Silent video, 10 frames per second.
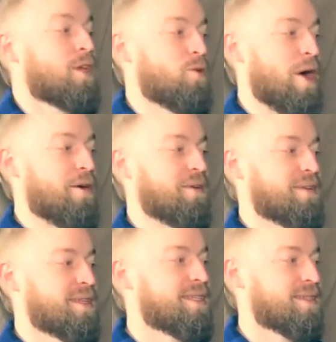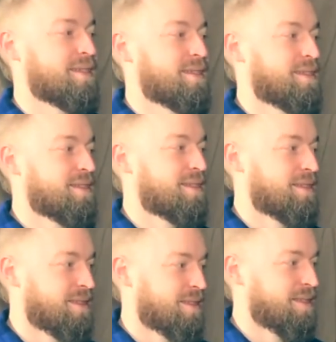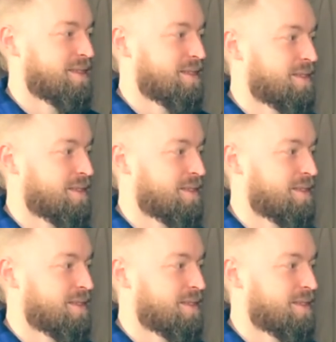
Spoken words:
or something over like several